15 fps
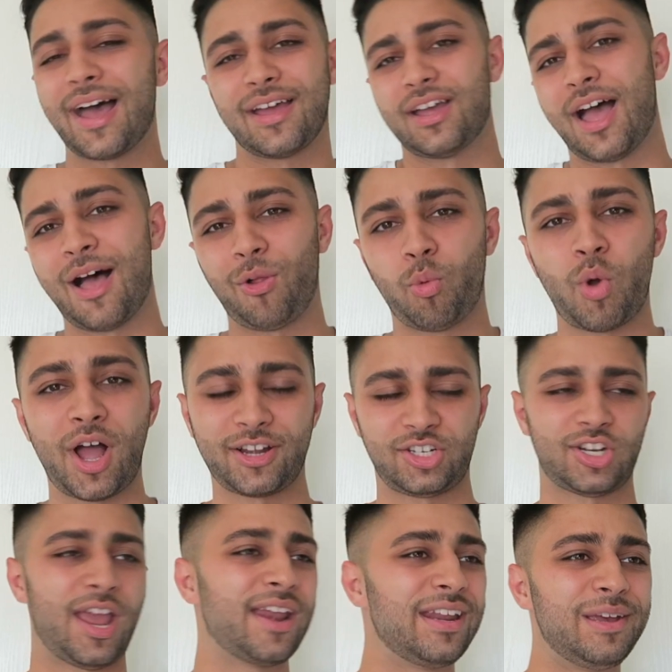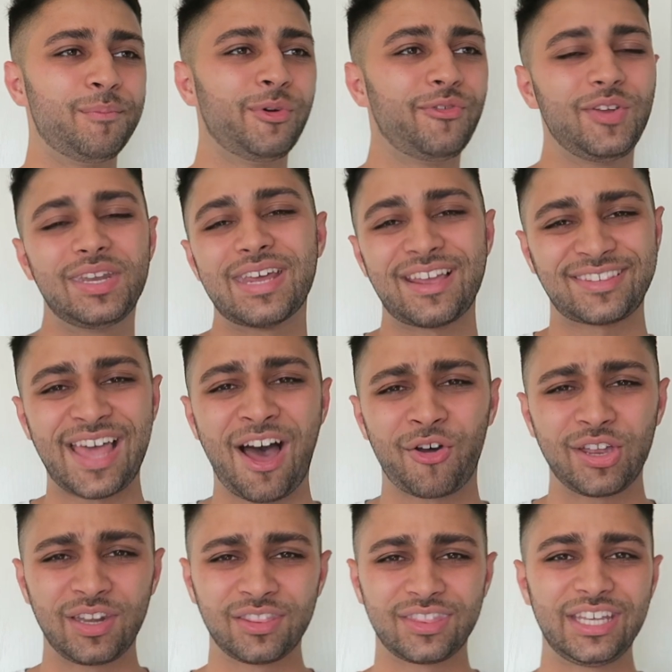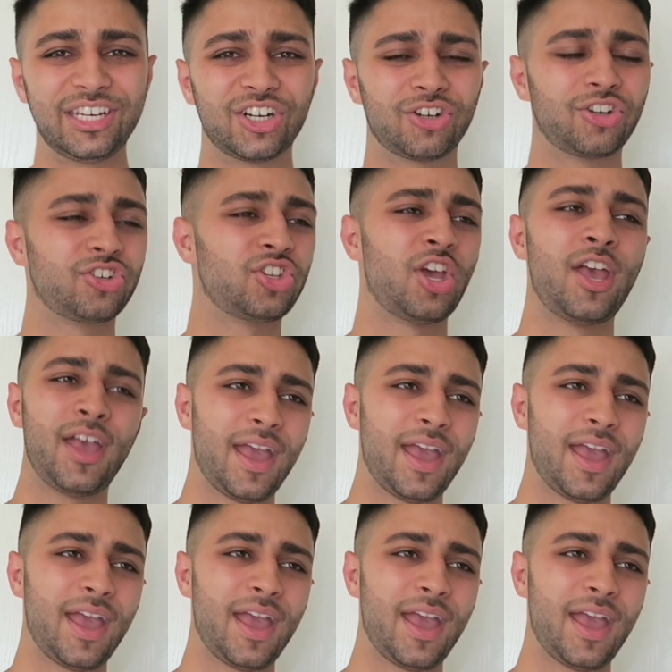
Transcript: I'll watch any movie that's out in theaters,